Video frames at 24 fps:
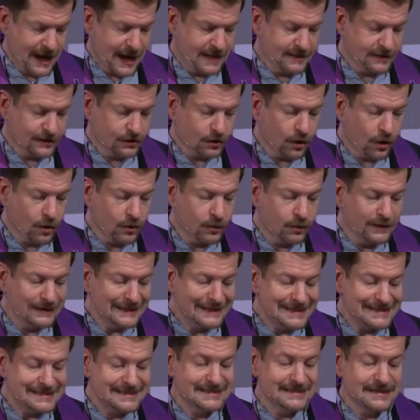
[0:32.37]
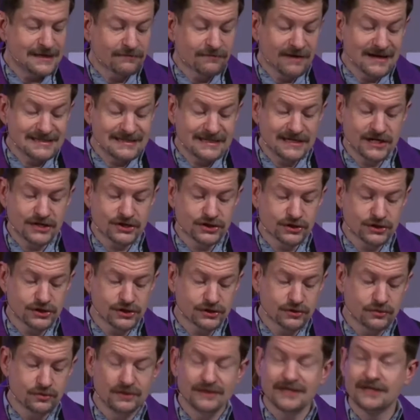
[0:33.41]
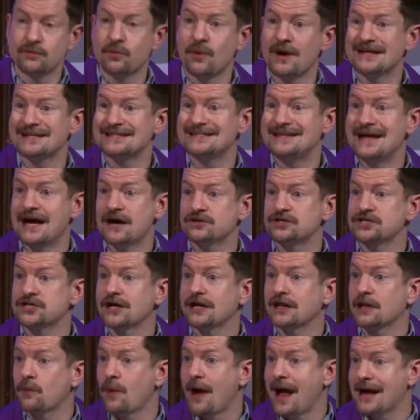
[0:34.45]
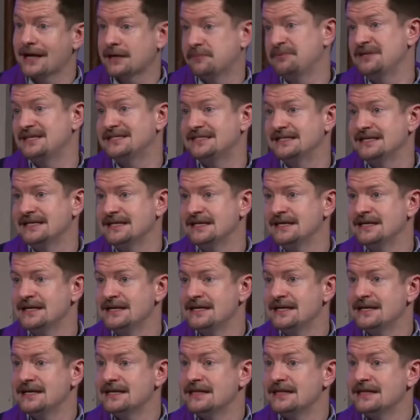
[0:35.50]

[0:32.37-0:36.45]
And the Coqualeetza Residential School in what is now Chilliwack, BC,